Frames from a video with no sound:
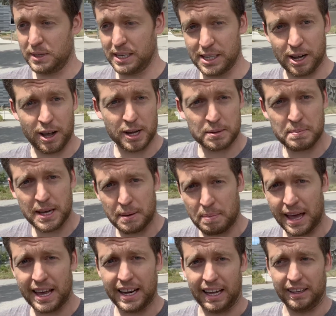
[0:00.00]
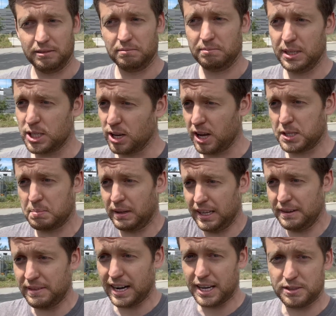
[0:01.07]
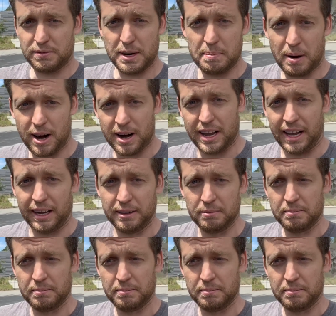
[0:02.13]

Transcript: didn't cost me a penny. This hospital even has free parking.